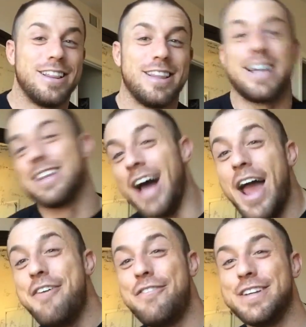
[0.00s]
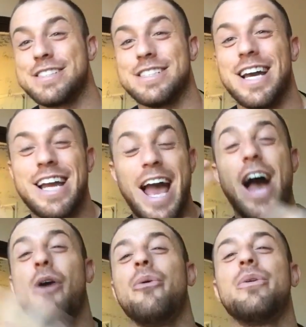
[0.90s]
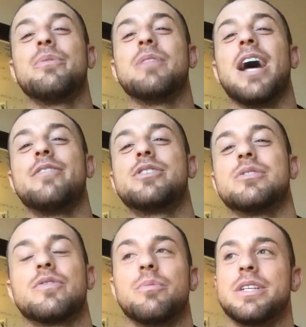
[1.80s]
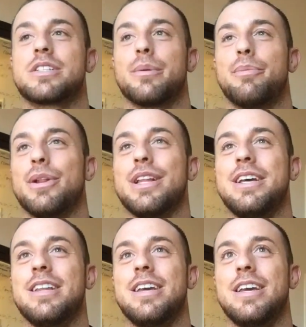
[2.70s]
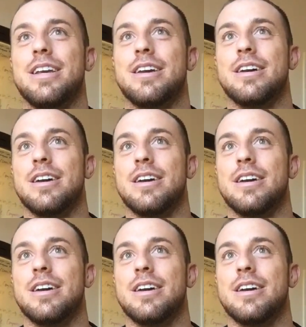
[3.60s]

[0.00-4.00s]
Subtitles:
Like, life is like, how life shows up for me is completely